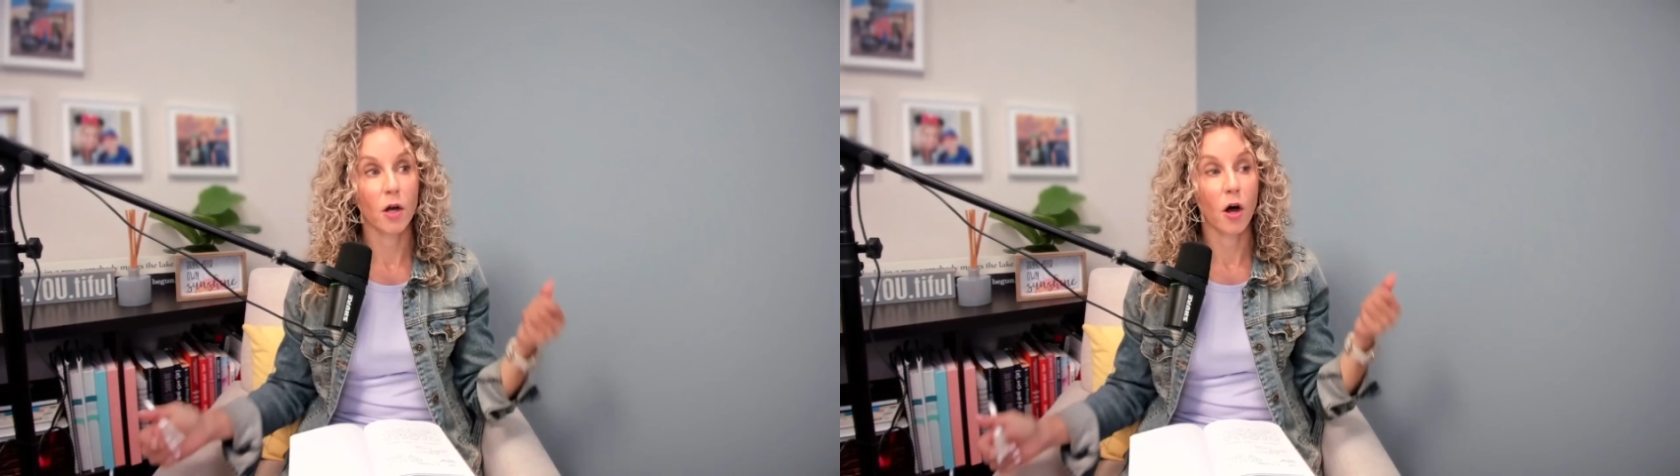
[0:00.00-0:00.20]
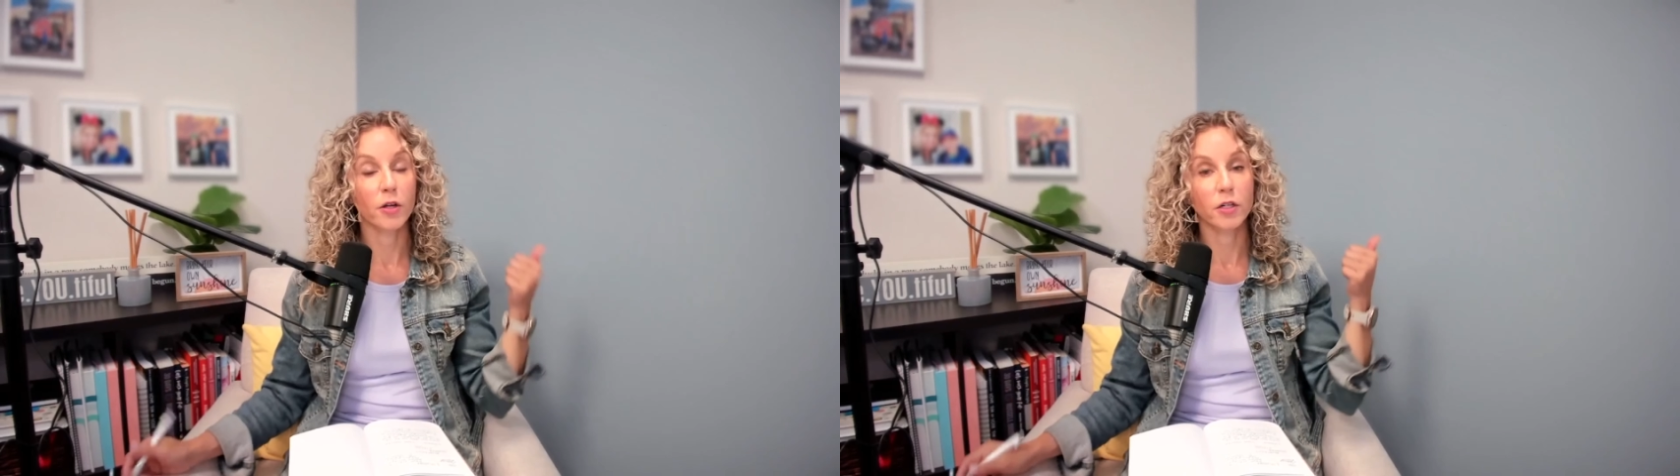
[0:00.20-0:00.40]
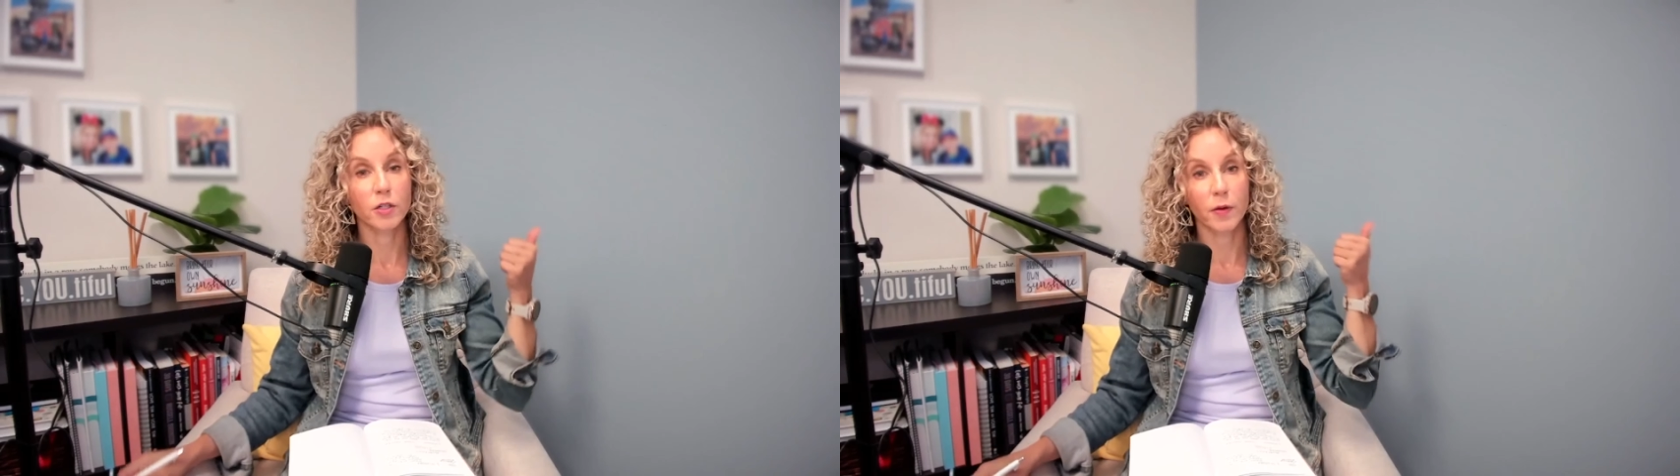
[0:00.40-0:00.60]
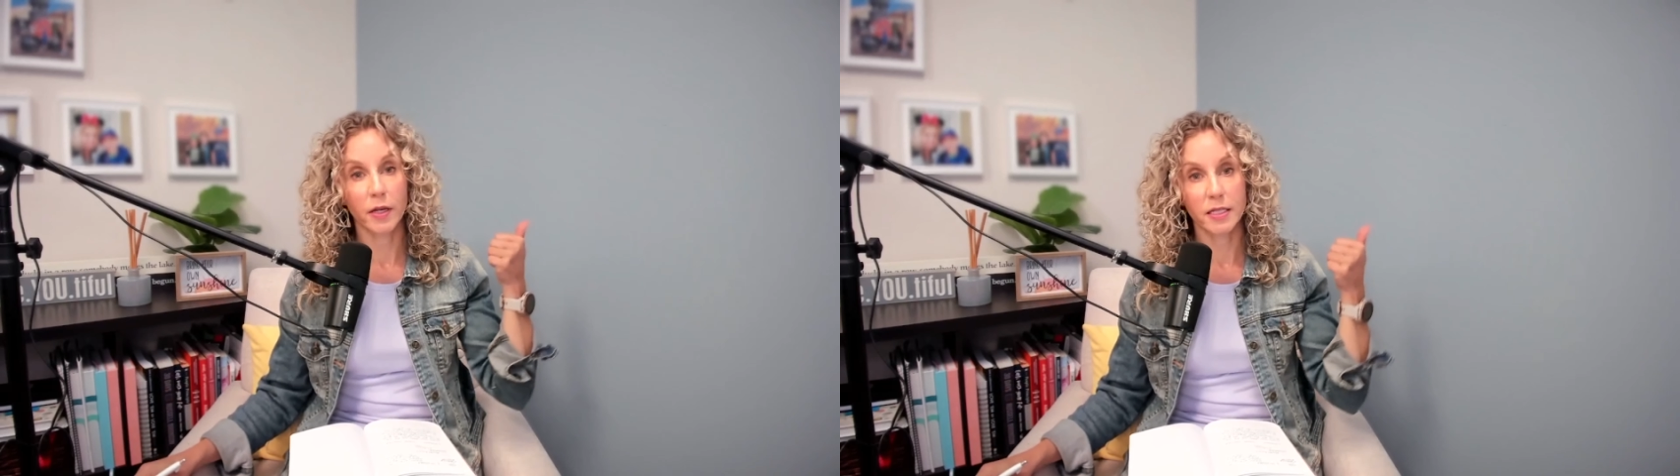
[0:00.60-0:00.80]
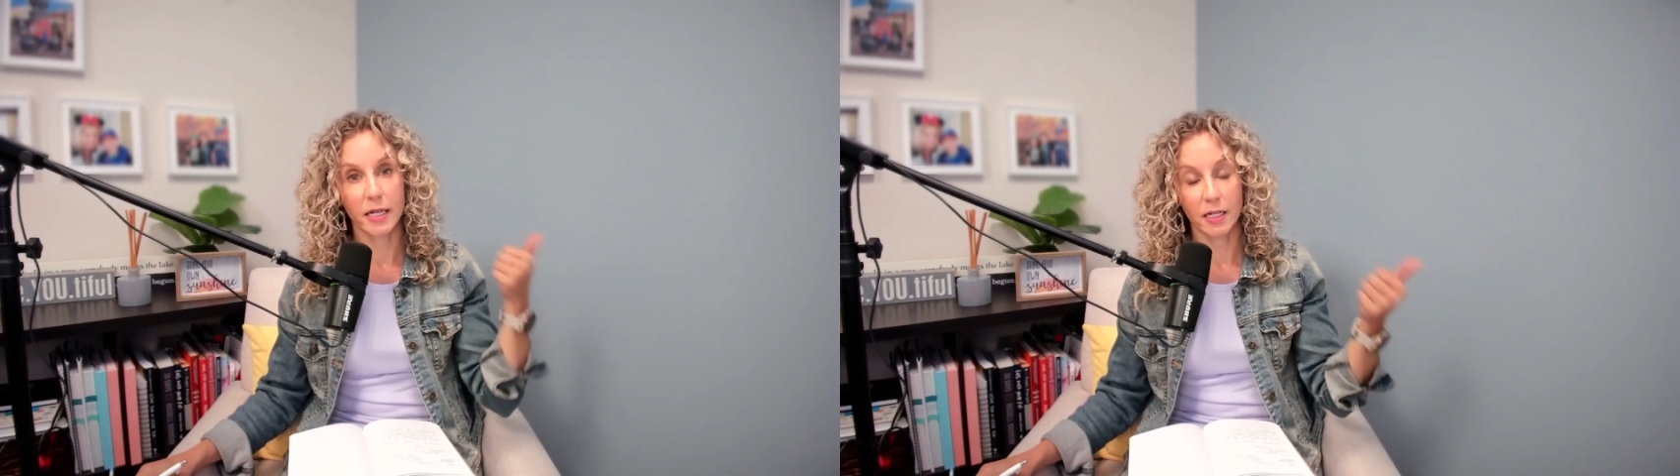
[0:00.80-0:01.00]
all you're doing
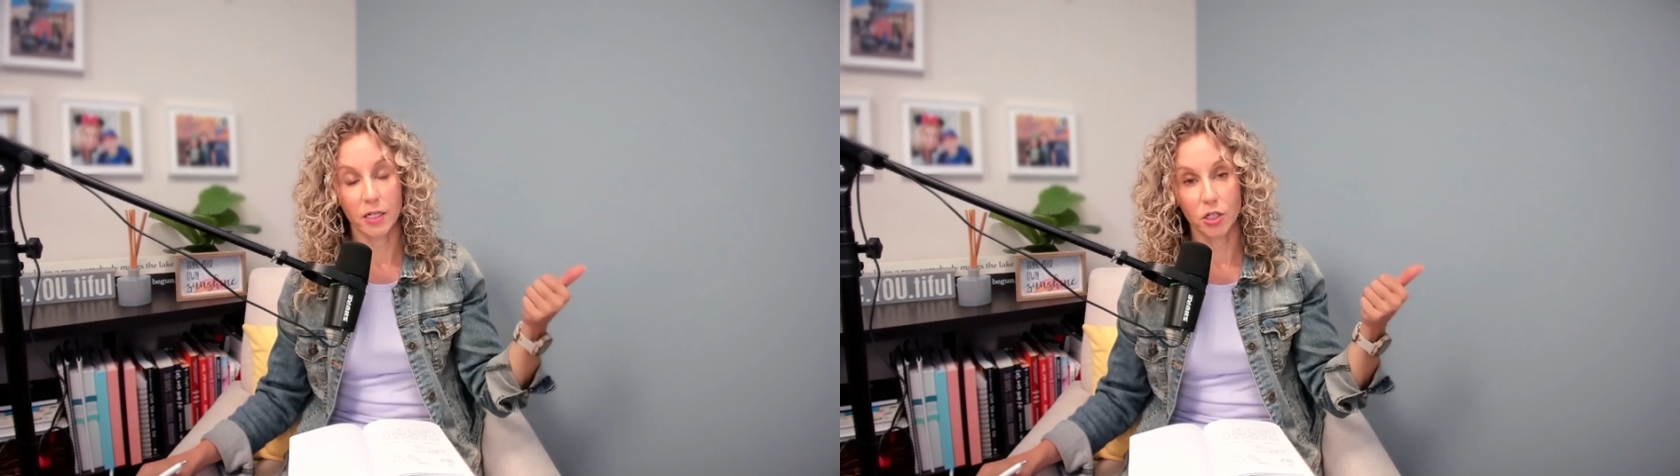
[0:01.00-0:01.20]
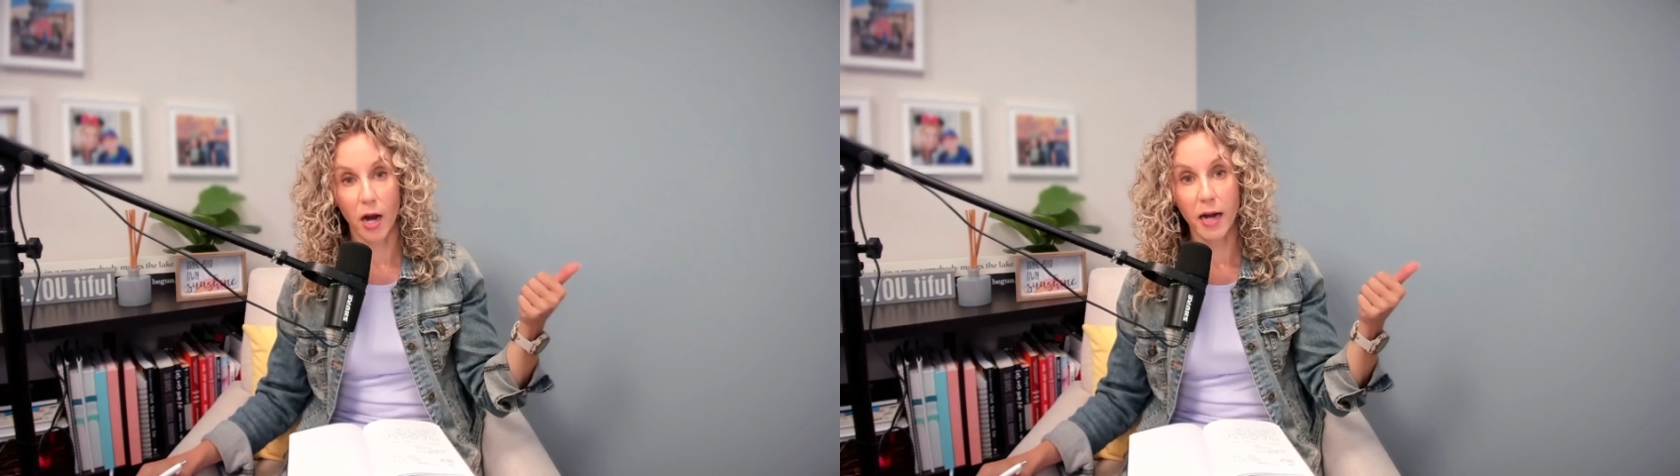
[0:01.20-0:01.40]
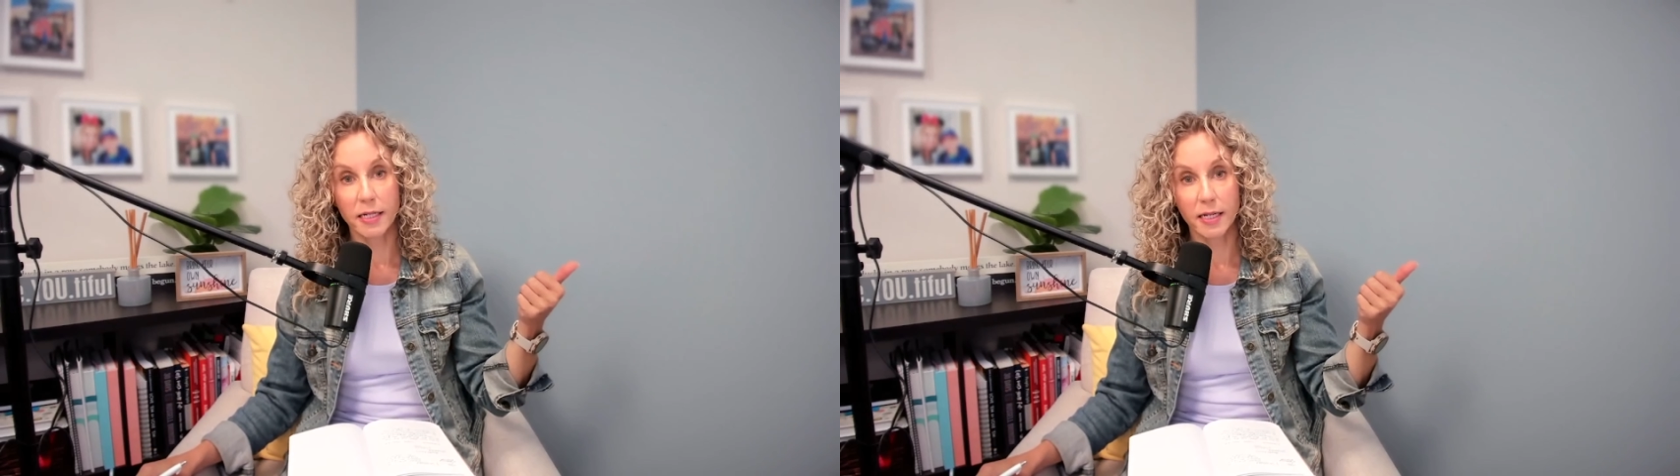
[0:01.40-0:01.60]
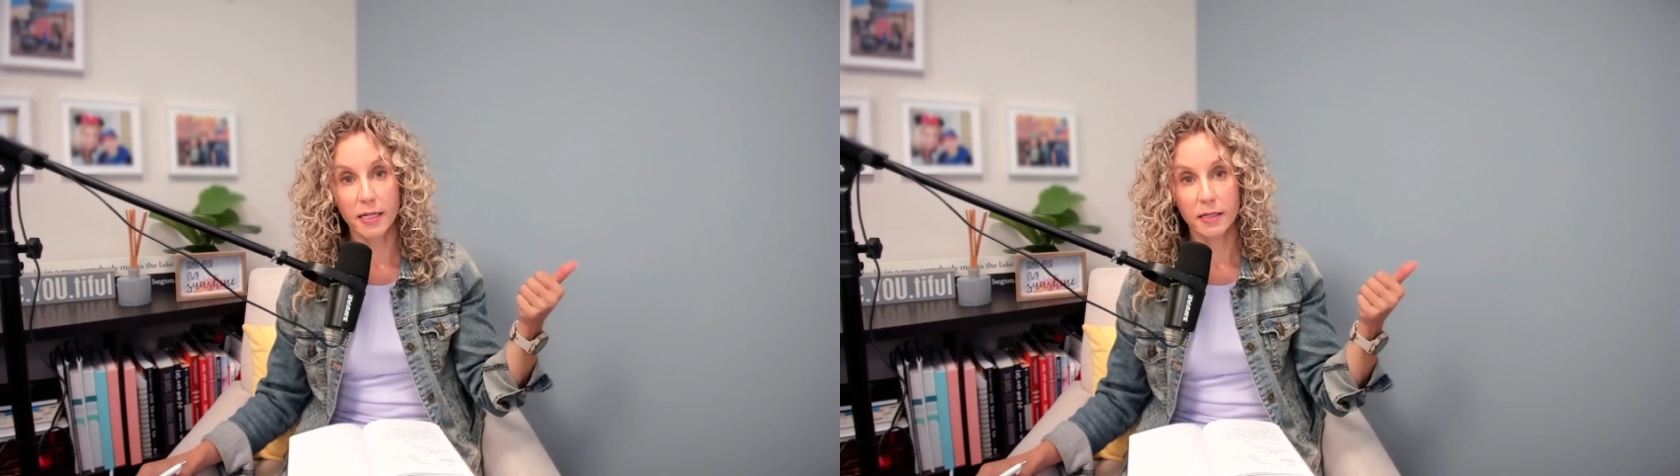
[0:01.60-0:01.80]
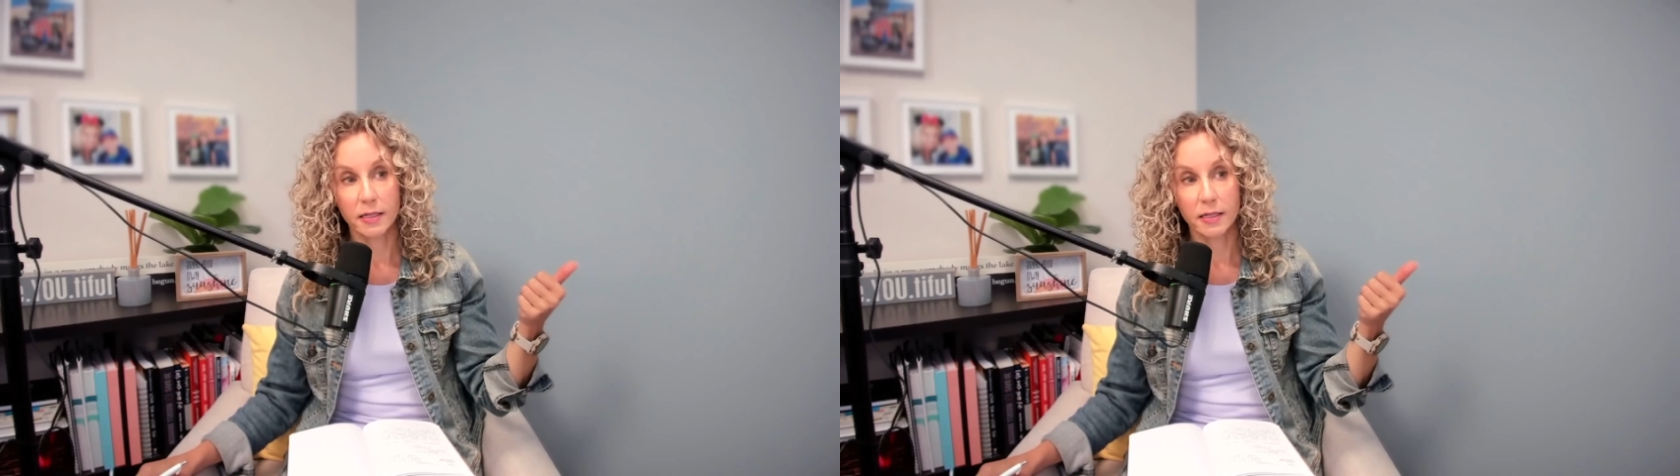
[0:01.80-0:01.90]
is getting distracted.